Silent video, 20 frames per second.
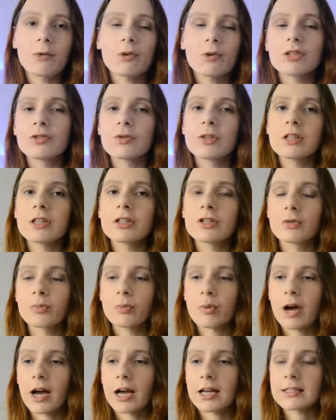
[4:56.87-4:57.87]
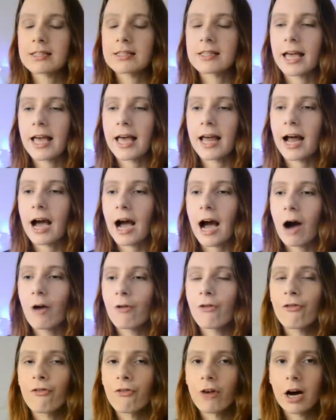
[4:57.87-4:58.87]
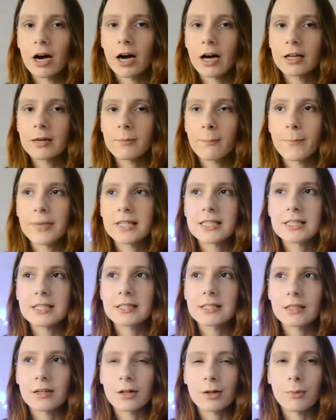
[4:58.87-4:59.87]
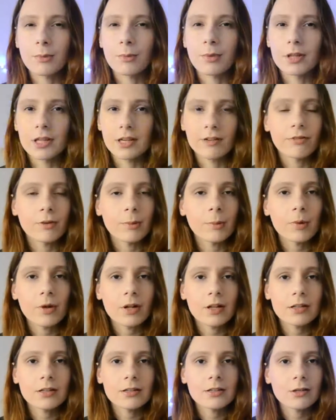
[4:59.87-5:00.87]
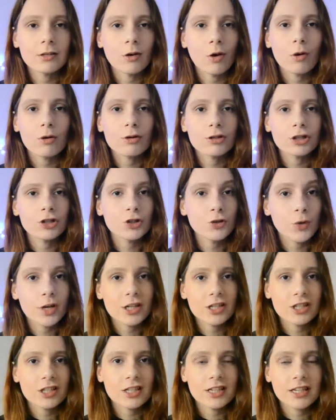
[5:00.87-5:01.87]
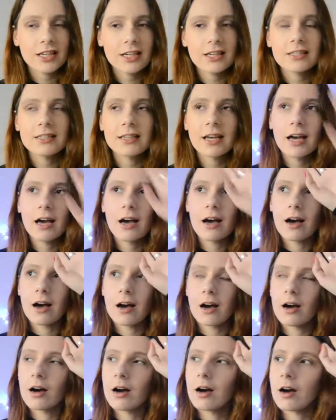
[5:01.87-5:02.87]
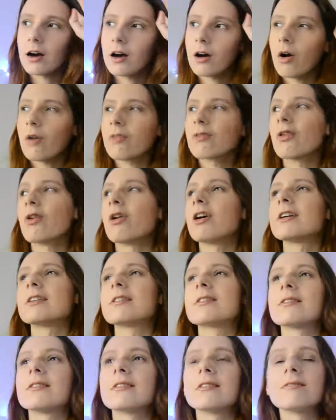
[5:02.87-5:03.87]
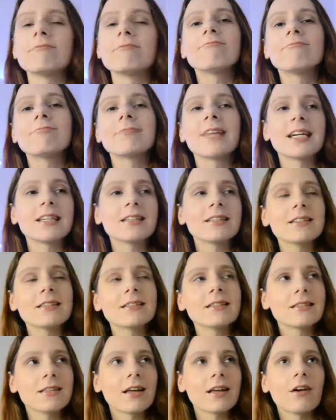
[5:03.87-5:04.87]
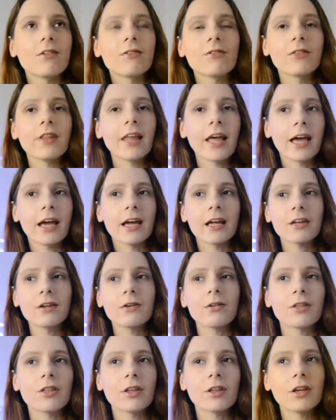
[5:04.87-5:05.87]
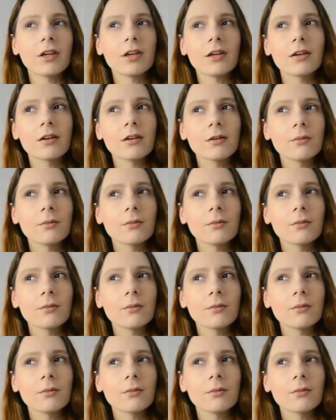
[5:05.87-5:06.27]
was really surprised at how fun but still believable the whole situation is. Of course, there's stuff that you think